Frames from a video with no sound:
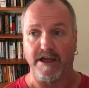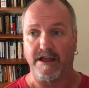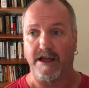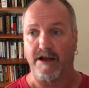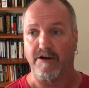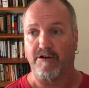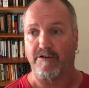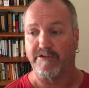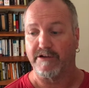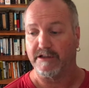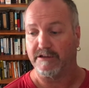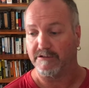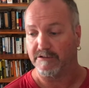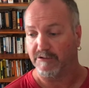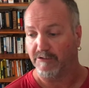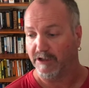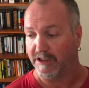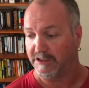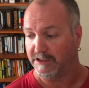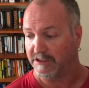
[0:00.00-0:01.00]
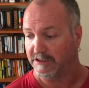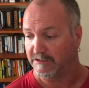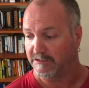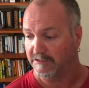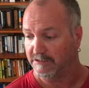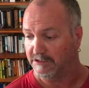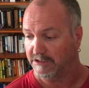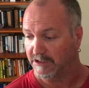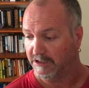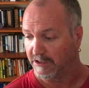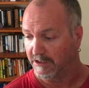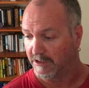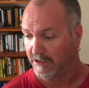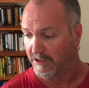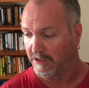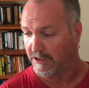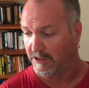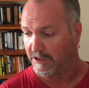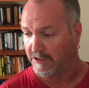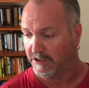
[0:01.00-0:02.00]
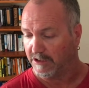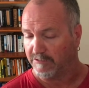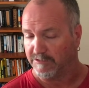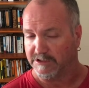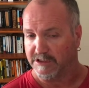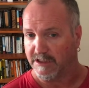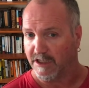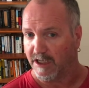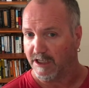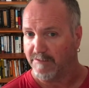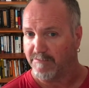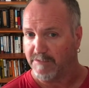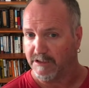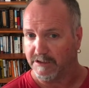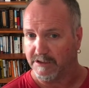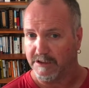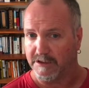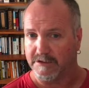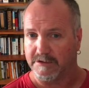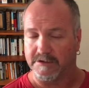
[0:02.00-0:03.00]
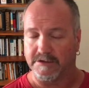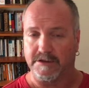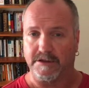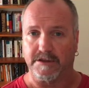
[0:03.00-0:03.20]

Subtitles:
Adolf Hitler, right, killed, I think it was 9 million,